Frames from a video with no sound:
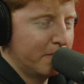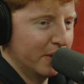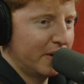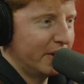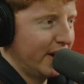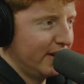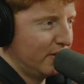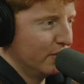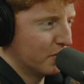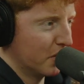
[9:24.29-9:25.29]

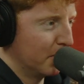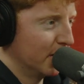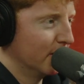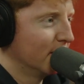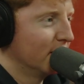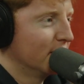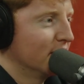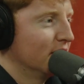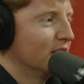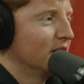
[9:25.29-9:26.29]
Blink-182, the drummer.
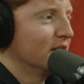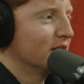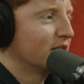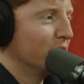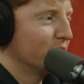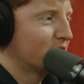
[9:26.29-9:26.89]
So it's